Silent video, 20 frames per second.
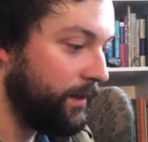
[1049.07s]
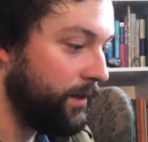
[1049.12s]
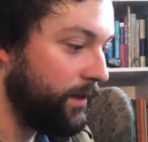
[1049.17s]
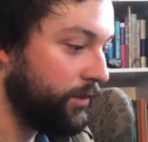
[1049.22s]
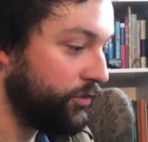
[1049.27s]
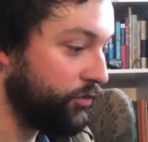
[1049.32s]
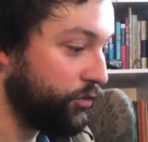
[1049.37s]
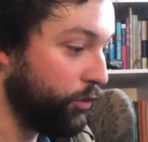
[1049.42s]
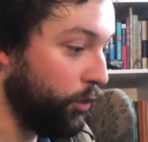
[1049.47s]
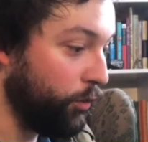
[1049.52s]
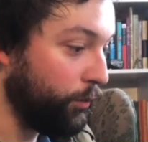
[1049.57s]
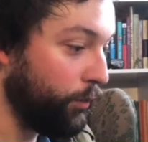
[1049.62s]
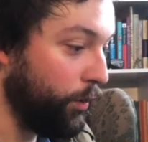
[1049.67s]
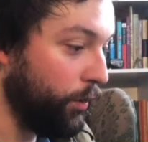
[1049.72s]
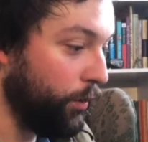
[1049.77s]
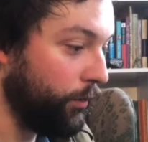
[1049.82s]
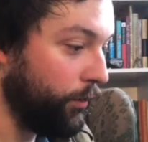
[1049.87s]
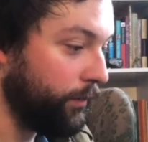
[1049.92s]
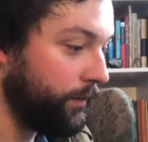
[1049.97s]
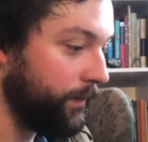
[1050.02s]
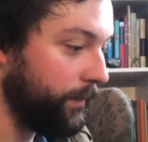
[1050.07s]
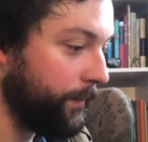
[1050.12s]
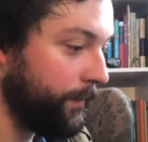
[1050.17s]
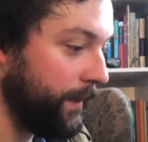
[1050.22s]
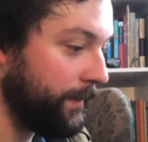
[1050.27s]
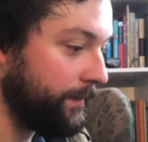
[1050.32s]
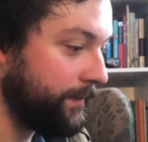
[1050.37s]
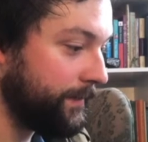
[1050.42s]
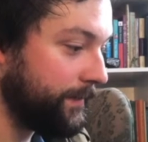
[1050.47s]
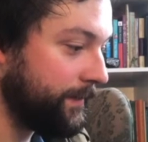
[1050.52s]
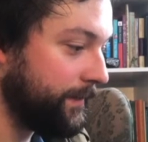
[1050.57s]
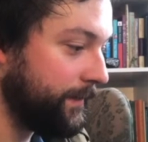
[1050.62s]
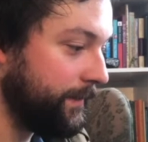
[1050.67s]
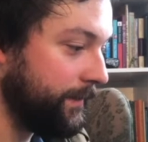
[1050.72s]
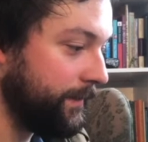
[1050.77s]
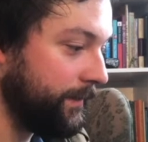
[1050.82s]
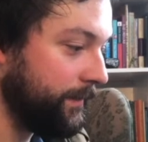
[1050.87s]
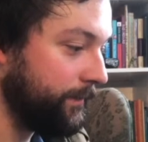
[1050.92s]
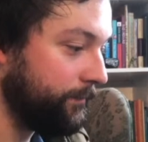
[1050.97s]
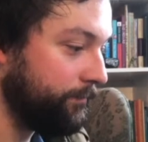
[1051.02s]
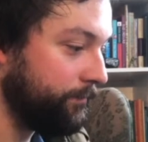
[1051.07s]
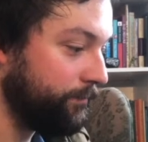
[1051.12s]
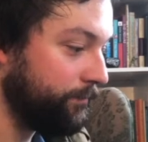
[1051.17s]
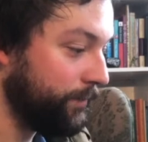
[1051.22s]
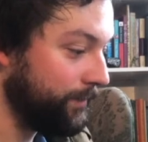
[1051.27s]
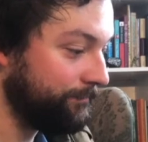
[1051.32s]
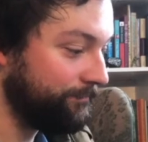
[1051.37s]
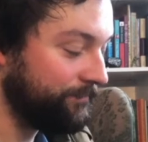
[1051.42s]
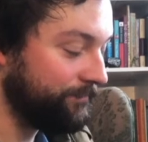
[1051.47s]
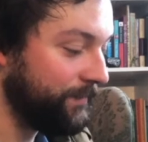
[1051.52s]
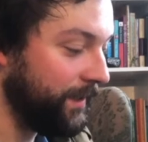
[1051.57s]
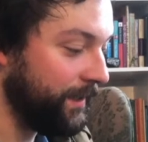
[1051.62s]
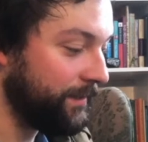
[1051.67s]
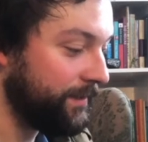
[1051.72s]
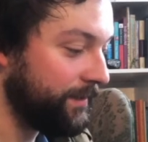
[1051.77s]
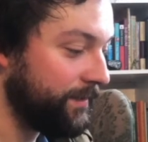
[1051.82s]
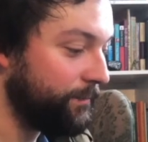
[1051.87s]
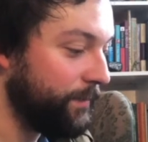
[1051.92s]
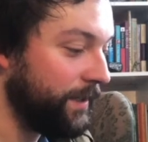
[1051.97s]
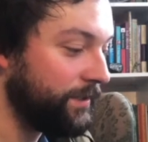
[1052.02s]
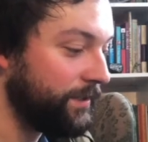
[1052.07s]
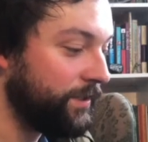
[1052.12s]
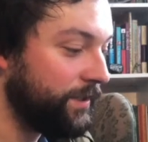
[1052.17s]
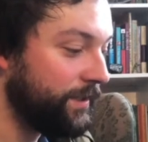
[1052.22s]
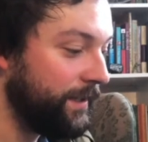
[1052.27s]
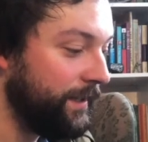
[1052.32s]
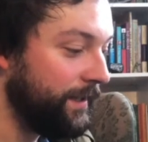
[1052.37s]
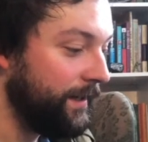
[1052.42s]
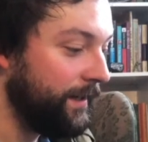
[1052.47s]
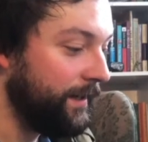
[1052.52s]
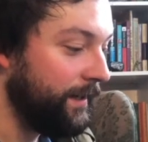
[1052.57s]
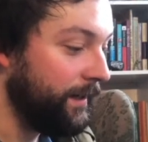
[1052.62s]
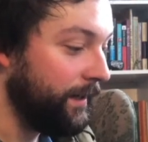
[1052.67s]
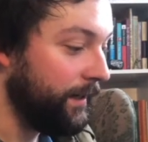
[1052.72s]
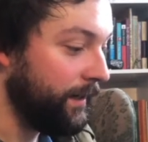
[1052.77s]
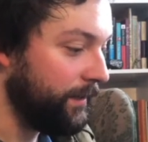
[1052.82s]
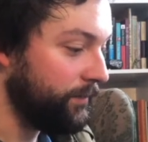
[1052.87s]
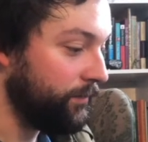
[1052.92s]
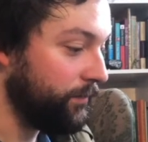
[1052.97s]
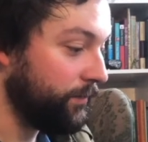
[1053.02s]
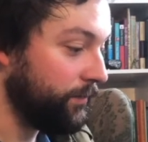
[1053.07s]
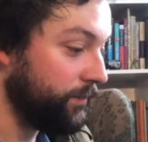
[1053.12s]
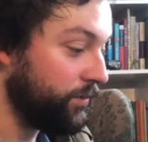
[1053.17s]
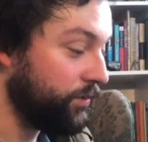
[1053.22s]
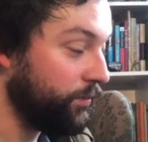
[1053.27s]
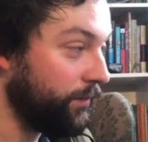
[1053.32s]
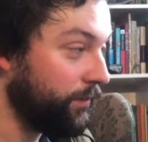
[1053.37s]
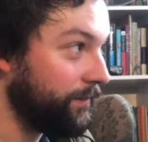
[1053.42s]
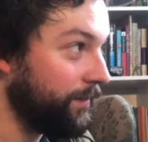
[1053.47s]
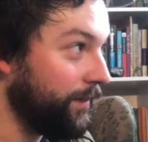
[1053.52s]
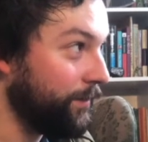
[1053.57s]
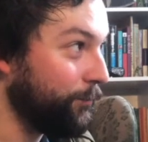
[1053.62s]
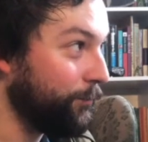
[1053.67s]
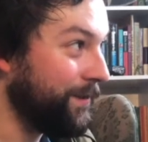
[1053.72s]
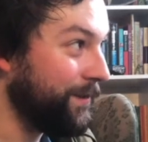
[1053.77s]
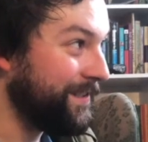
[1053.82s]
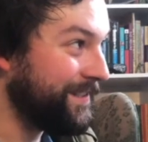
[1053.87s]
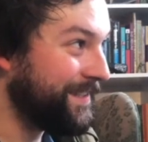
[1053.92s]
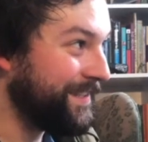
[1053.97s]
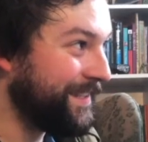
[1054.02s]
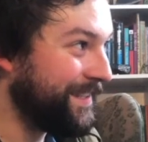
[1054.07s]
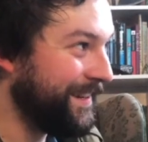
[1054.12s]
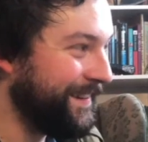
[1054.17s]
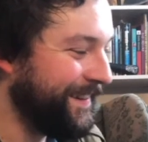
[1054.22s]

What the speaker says: Solo, you might see, but not as much, and you're short on wits."